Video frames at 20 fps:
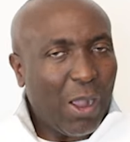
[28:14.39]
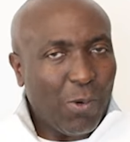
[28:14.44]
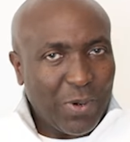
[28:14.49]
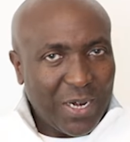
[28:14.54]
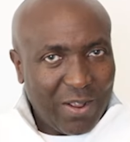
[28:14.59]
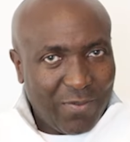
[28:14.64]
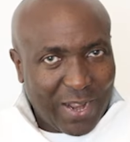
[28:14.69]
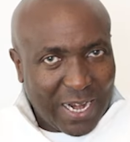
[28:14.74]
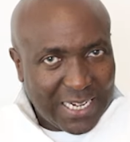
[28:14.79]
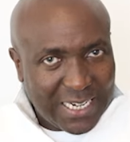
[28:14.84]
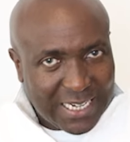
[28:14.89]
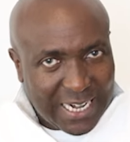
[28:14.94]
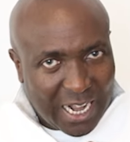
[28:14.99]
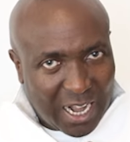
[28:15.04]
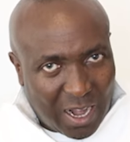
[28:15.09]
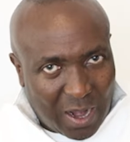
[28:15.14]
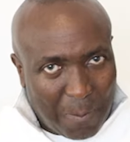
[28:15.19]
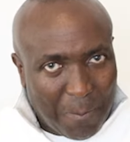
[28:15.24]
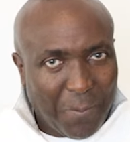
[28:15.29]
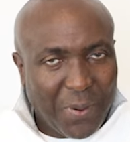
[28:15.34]
I will never need a
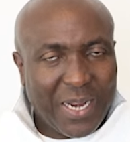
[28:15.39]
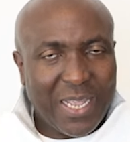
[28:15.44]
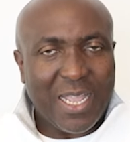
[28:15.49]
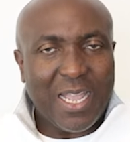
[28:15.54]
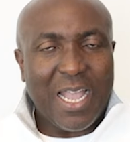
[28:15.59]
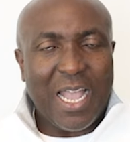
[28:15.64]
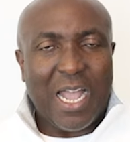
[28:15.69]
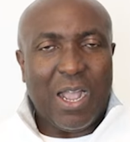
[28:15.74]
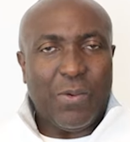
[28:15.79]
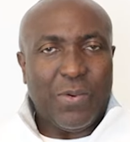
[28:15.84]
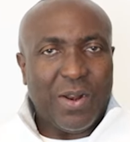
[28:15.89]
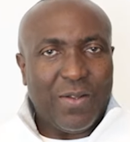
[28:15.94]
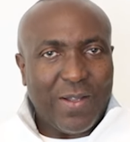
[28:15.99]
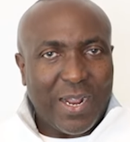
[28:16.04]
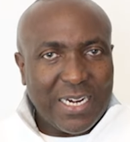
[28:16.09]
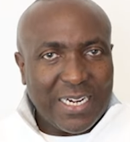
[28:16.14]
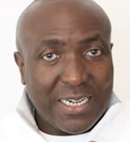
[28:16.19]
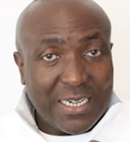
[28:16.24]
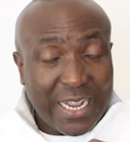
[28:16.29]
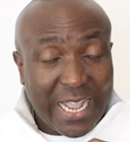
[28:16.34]
company, I will
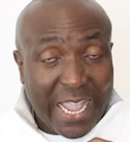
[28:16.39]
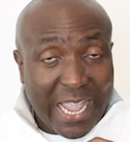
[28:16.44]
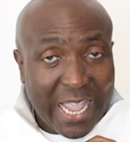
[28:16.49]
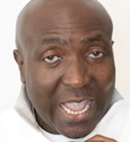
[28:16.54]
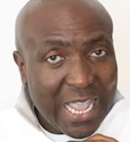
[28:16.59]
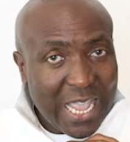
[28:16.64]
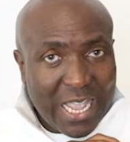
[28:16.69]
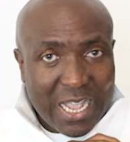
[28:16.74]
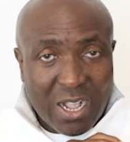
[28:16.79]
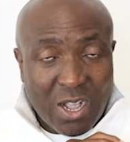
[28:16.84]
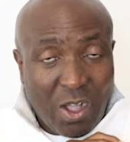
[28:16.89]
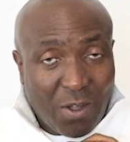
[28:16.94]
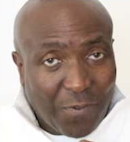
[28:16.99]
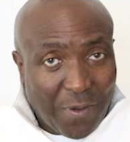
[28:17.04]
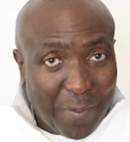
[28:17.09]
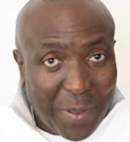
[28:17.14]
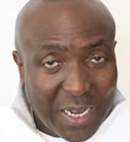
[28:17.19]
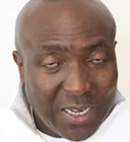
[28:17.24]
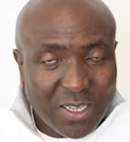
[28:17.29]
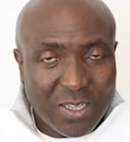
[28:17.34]
never need a
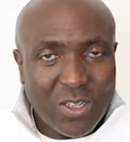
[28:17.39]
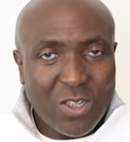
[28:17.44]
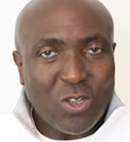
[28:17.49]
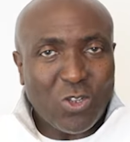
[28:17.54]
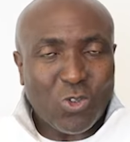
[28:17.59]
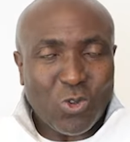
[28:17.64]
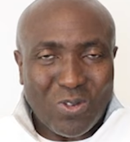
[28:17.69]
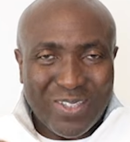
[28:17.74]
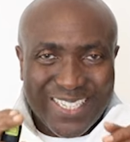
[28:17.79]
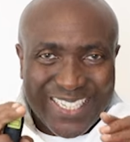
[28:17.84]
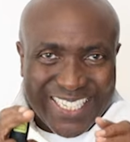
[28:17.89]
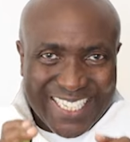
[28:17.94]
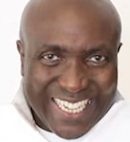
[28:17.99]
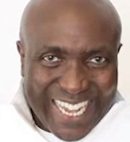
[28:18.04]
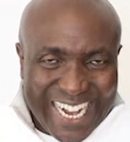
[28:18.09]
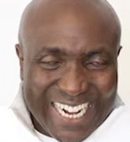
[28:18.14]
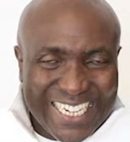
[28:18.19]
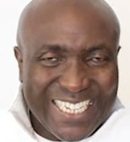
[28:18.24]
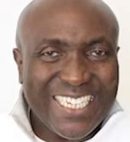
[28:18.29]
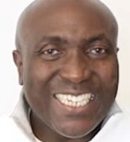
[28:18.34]
government to
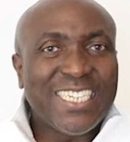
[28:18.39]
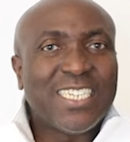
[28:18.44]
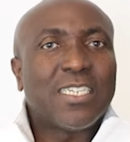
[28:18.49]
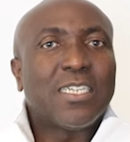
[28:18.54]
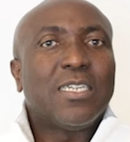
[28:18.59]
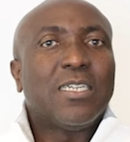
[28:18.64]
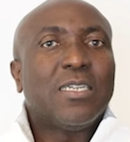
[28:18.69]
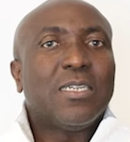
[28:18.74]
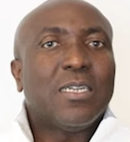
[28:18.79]
send